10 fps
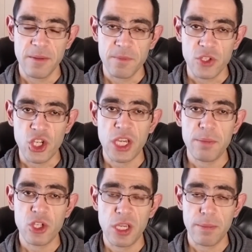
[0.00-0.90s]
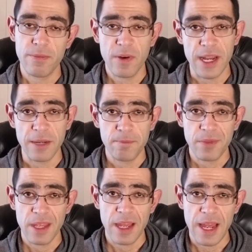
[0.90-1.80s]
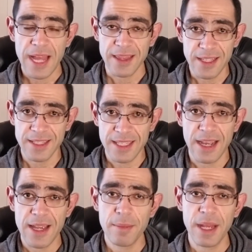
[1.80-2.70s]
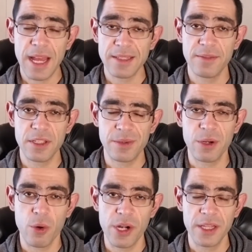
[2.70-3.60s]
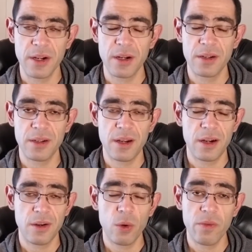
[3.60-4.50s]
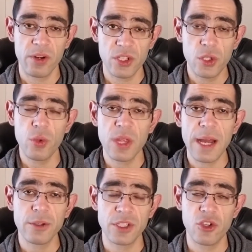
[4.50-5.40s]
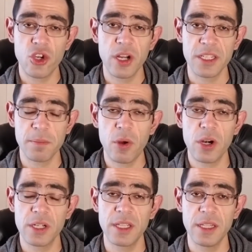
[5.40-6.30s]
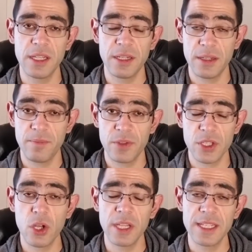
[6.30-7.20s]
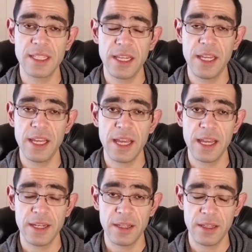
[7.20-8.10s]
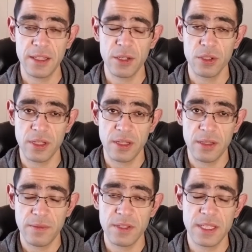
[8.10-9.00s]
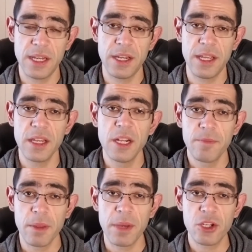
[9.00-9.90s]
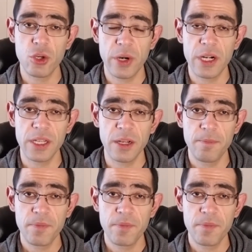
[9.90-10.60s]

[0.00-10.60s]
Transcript: cheap, cheap freight. At this time, as of this recording, there are over two thousand trucks parked in Salt Lake City and uh, you know the, the vicinity, the metro area.